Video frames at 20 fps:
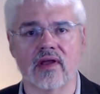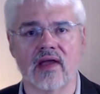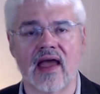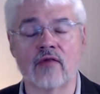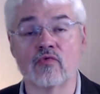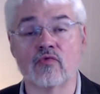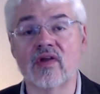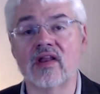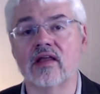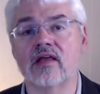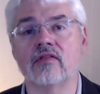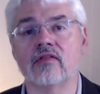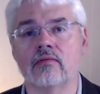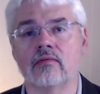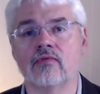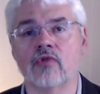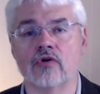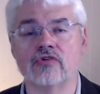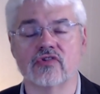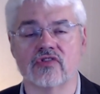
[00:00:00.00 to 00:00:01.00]
And really,
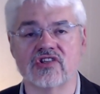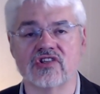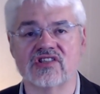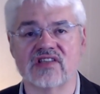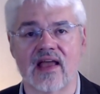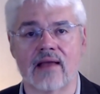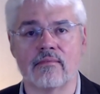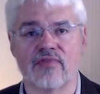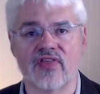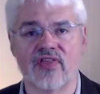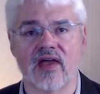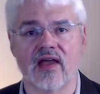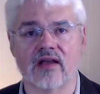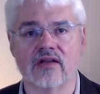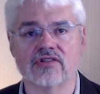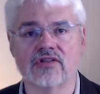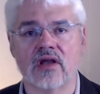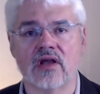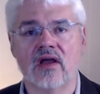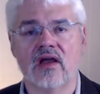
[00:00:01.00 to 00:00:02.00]
those are the same
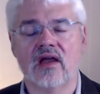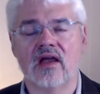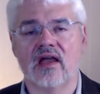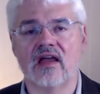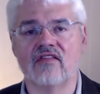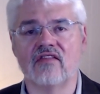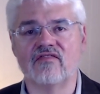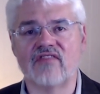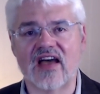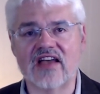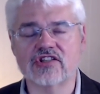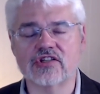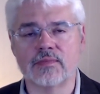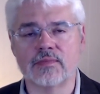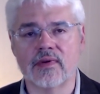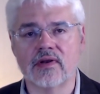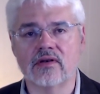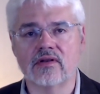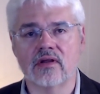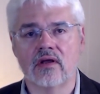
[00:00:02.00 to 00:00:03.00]
things.
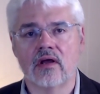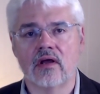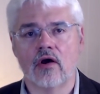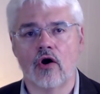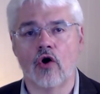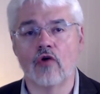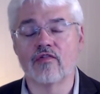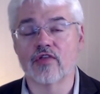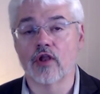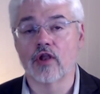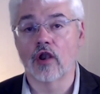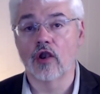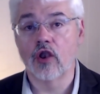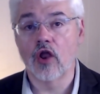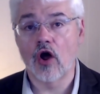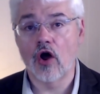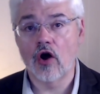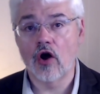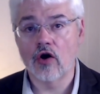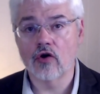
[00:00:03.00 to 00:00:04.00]
Investment over the
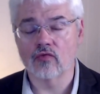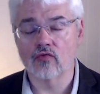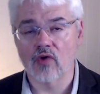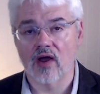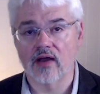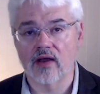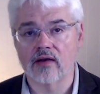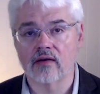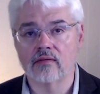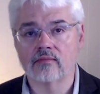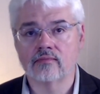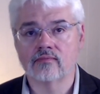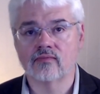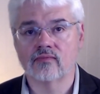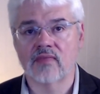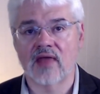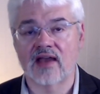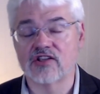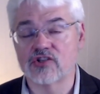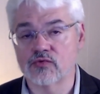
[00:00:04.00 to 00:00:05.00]
long run,
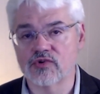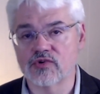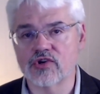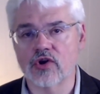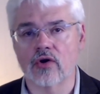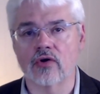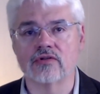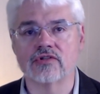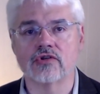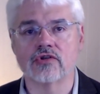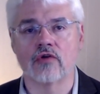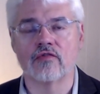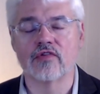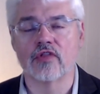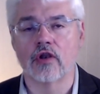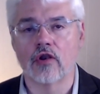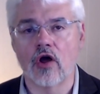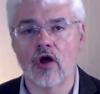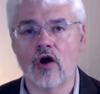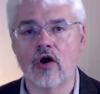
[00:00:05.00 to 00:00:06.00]
that is returns, over the
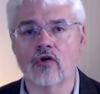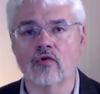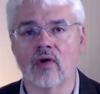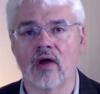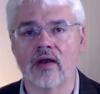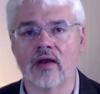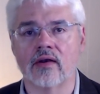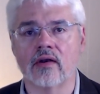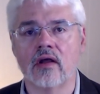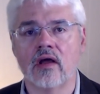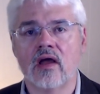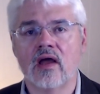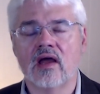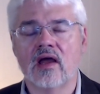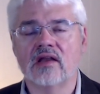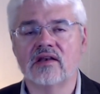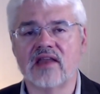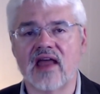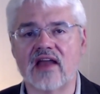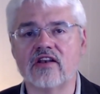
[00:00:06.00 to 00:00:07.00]
long run,
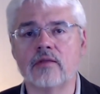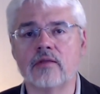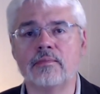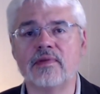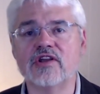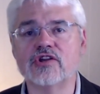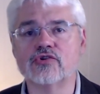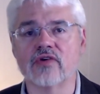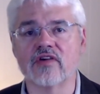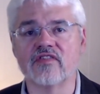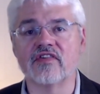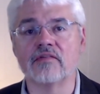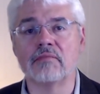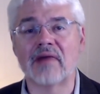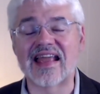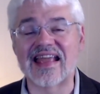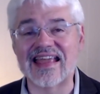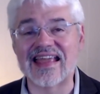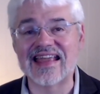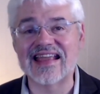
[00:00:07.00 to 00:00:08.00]
tend to be driven
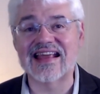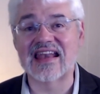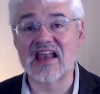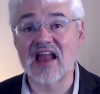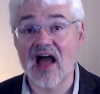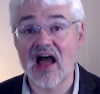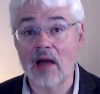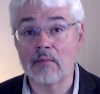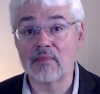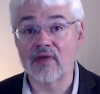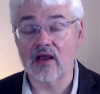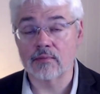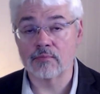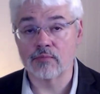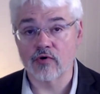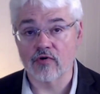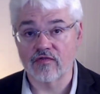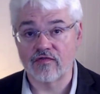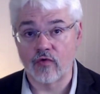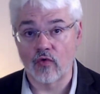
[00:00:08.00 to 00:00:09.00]
by economic
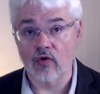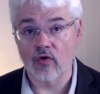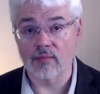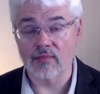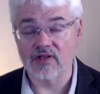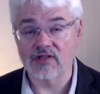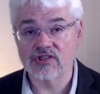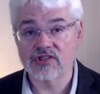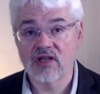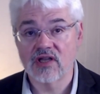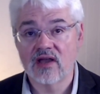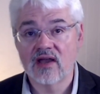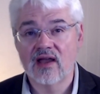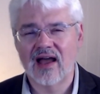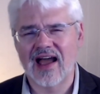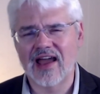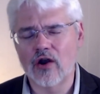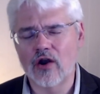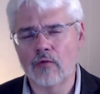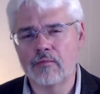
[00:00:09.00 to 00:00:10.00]
performance.
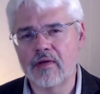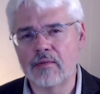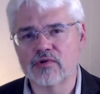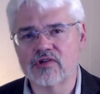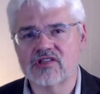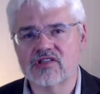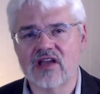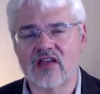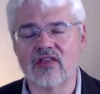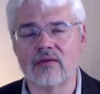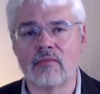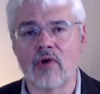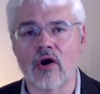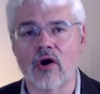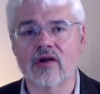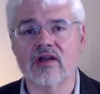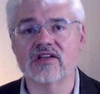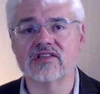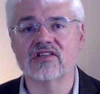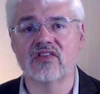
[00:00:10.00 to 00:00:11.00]
I know people say that
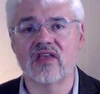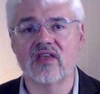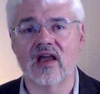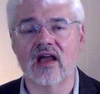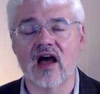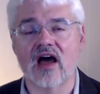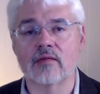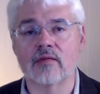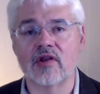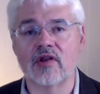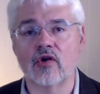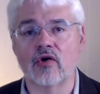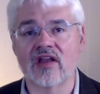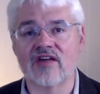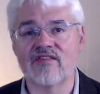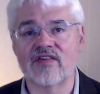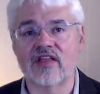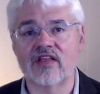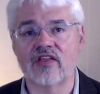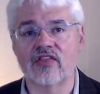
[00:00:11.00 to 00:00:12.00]
markets and the economy don't
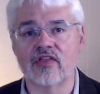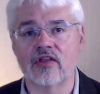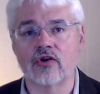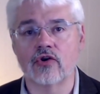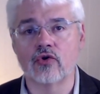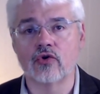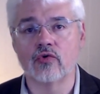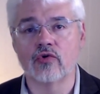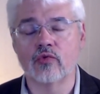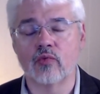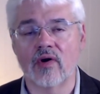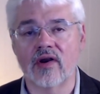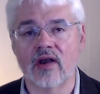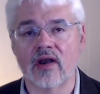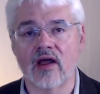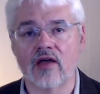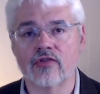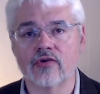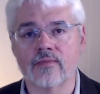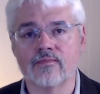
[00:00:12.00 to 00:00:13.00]
have anything to do with one
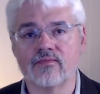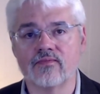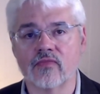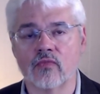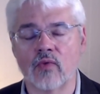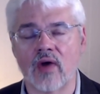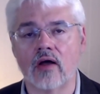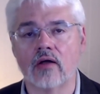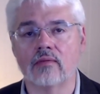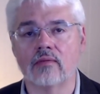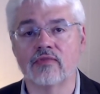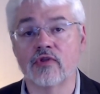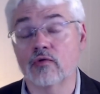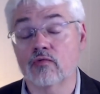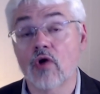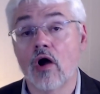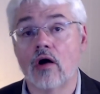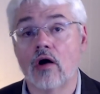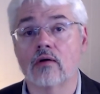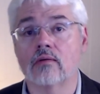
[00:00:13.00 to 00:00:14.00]
another. Well, they're
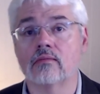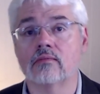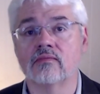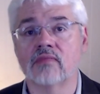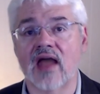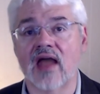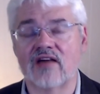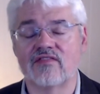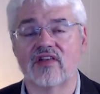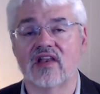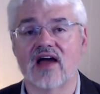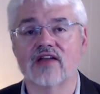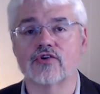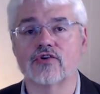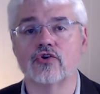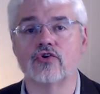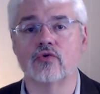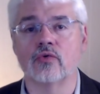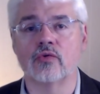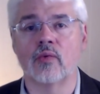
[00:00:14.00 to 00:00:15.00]
wrong. They have a lot to
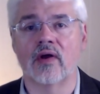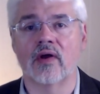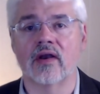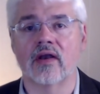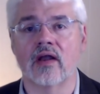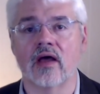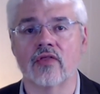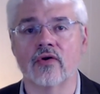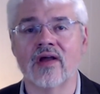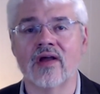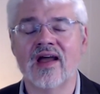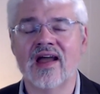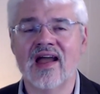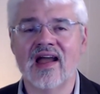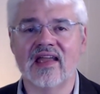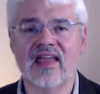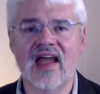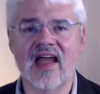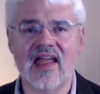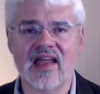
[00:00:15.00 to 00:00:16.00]
do with one another.
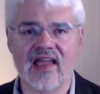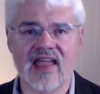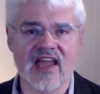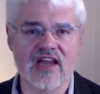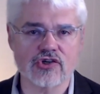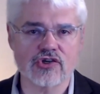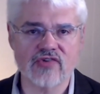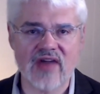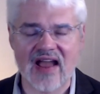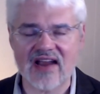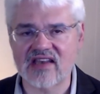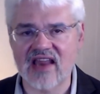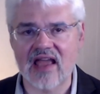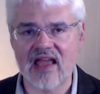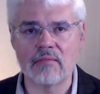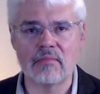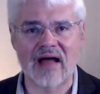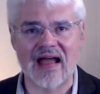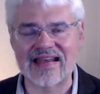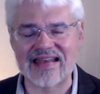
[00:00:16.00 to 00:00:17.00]
Yeah, you can't track day
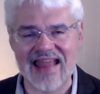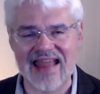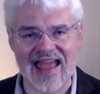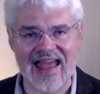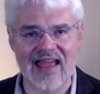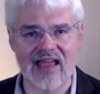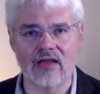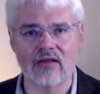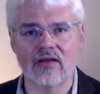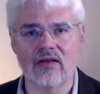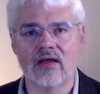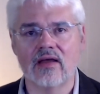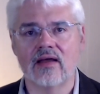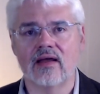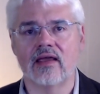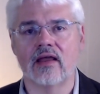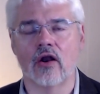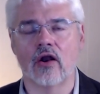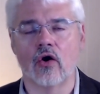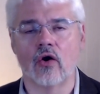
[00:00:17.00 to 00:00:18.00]
by day.
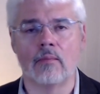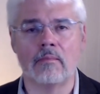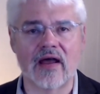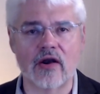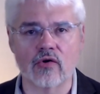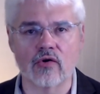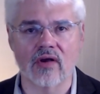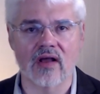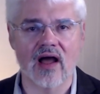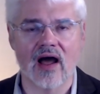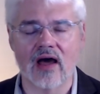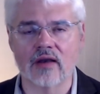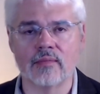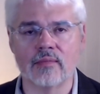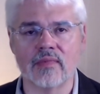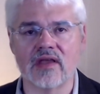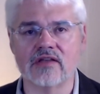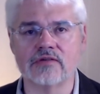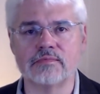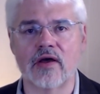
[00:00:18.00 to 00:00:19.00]
A better
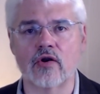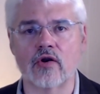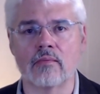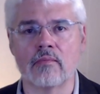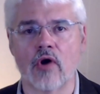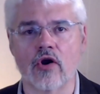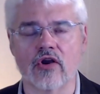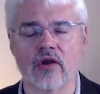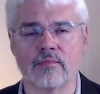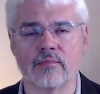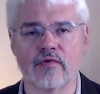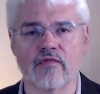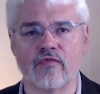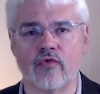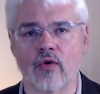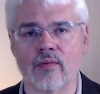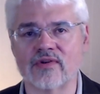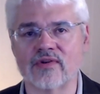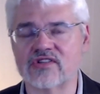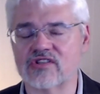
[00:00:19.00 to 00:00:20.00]
economy is better market
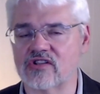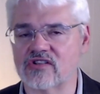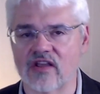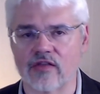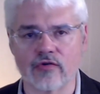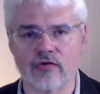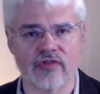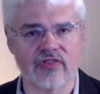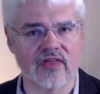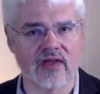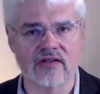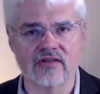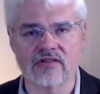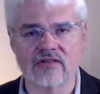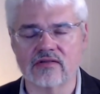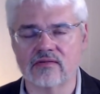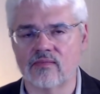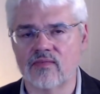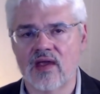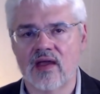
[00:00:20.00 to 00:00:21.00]
performance. There's other
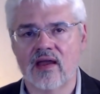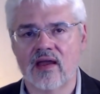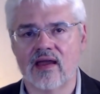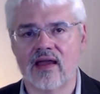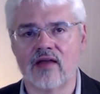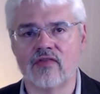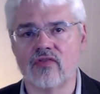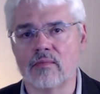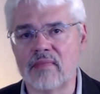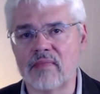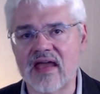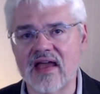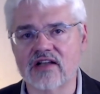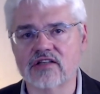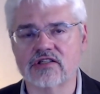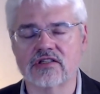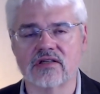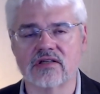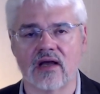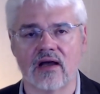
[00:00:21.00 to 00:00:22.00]
things in the
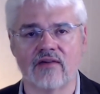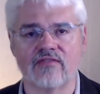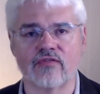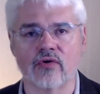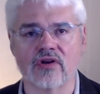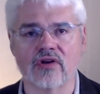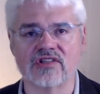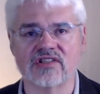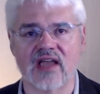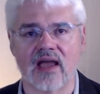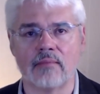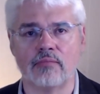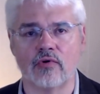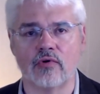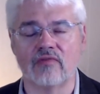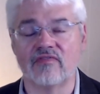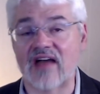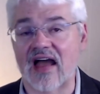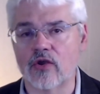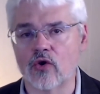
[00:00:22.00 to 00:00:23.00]
mix, for example,
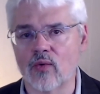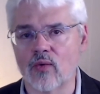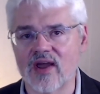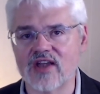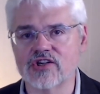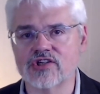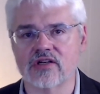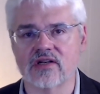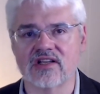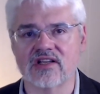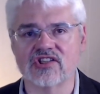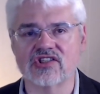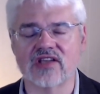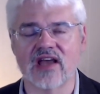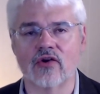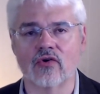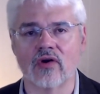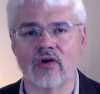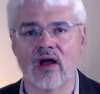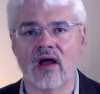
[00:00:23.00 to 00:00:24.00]
valuation,
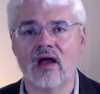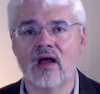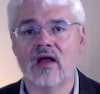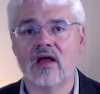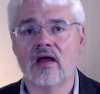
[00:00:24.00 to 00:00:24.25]
etc.